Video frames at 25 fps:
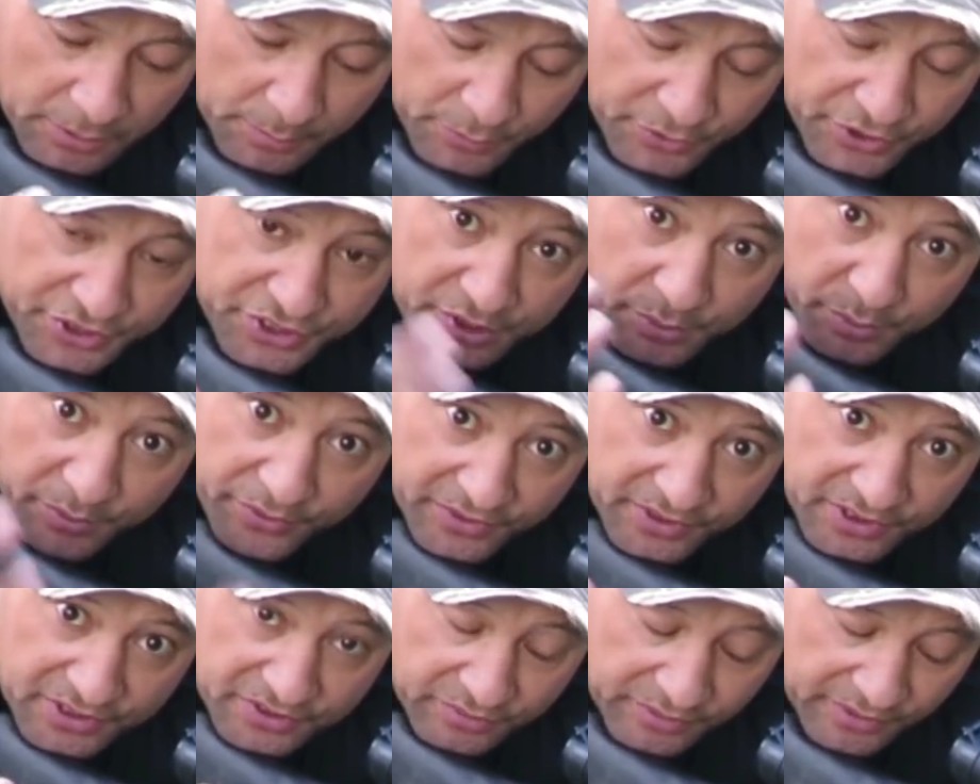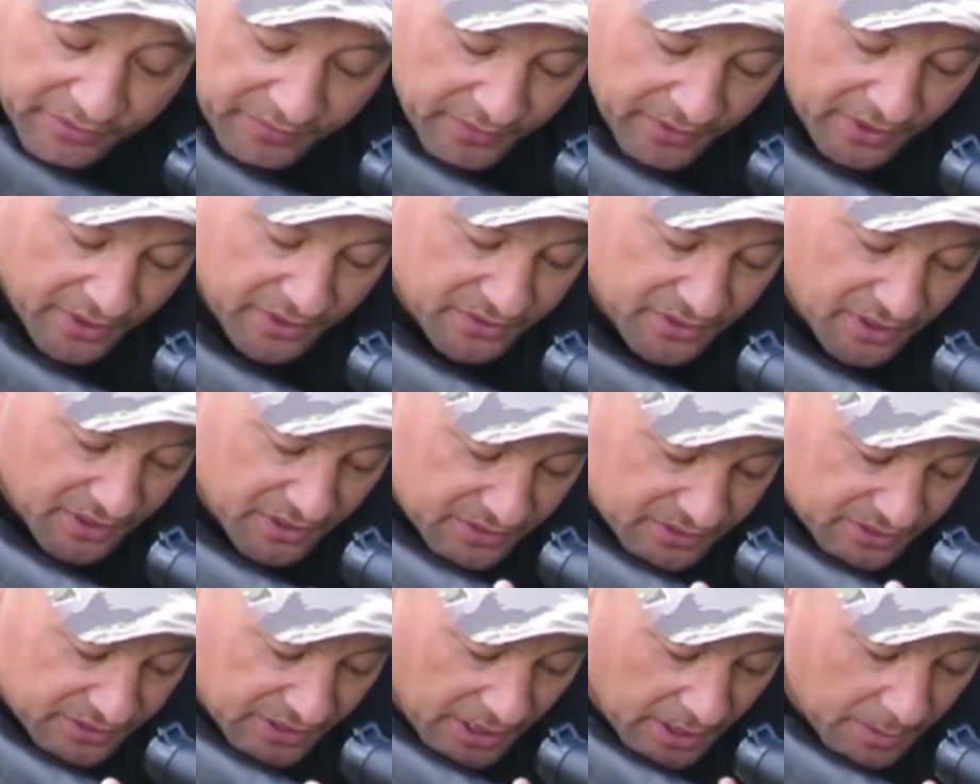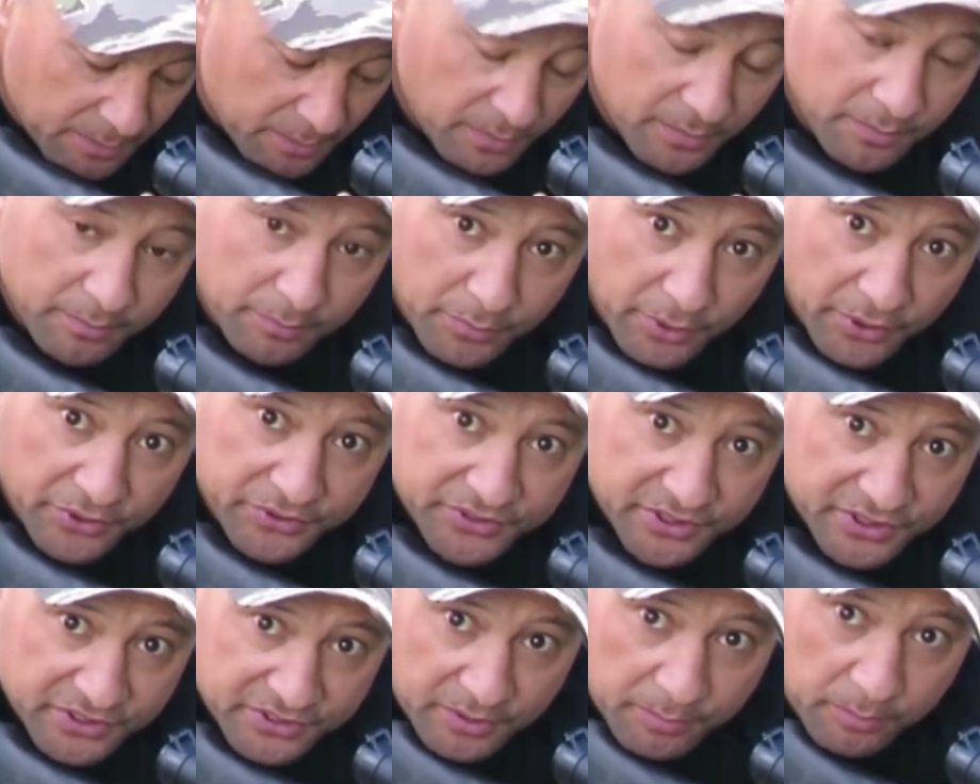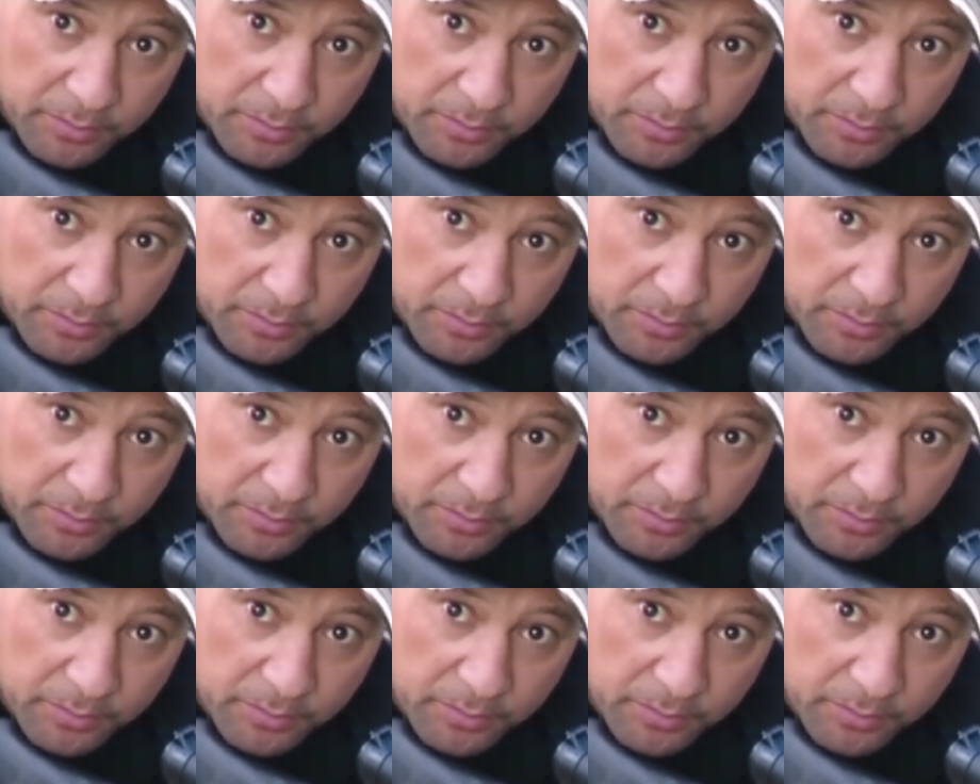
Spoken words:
pressure with these three fingers, same process